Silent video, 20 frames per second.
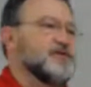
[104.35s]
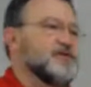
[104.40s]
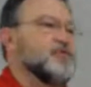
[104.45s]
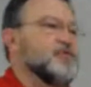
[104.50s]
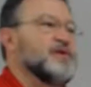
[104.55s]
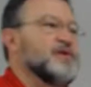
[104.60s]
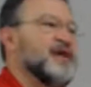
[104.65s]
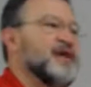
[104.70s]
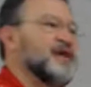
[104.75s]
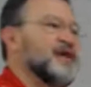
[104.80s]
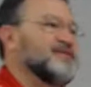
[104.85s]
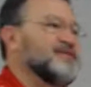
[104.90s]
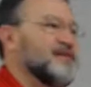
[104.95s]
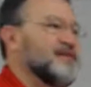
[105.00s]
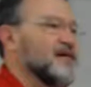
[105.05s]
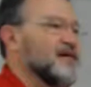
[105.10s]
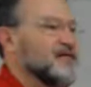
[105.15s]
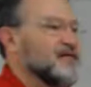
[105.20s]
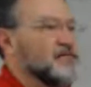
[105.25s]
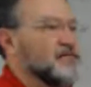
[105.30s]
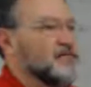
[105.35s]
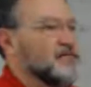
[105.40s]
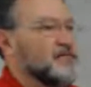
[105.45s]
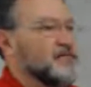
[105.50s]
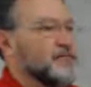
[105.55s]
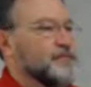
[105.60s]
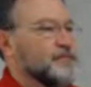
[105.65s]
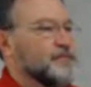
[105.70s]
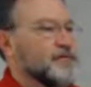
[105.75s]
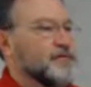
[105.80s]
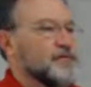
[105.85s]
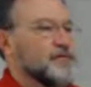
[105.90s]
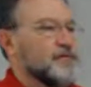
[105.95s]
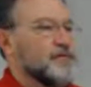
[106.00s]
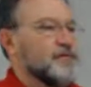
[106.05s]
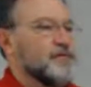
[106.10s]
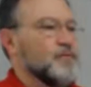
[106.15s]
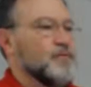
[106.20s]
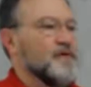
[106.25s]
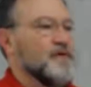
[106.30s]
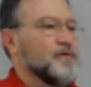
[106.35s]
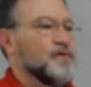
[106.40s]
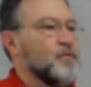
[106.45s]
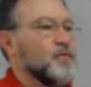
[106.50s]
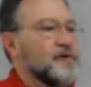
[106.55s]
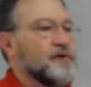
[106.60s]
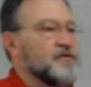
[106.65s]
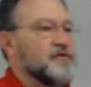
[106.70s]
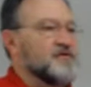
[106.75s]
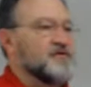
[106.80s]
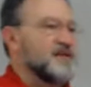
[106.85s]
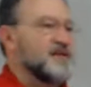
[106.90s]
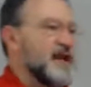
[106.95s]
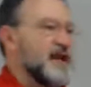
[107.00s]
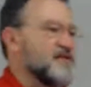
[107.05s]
you can't tell whether water is an